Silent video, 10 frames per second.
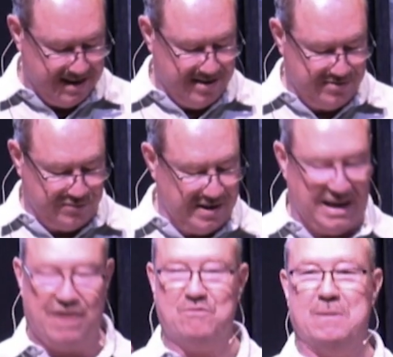It's funny,
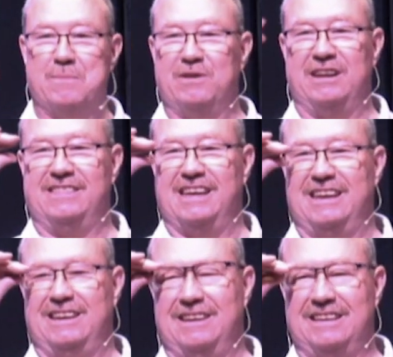I remembered it, that
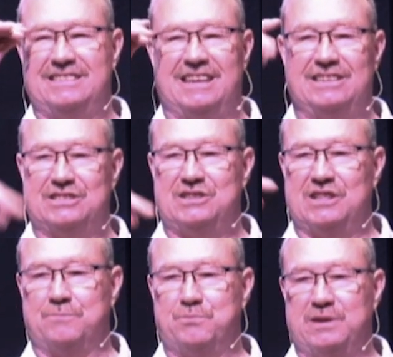he said it just to
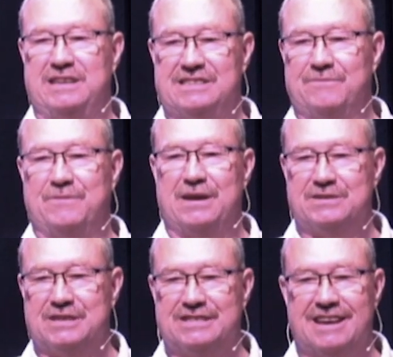the priests and the
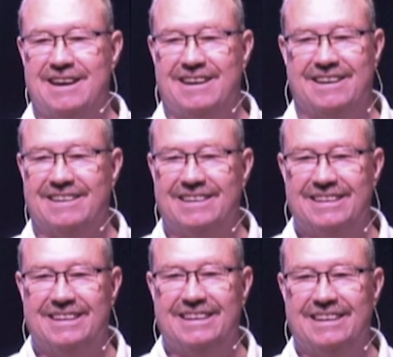Pharisees.
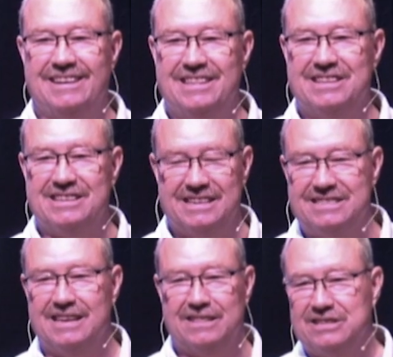He
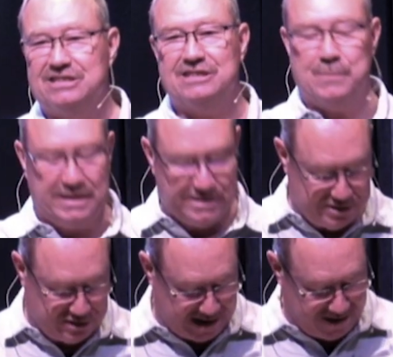said, this is his
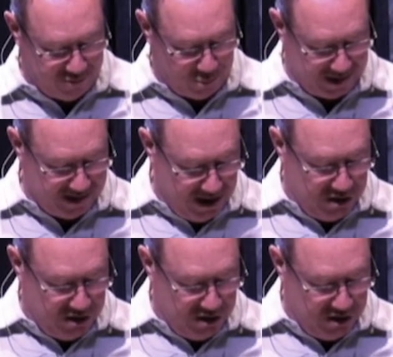message to everyone.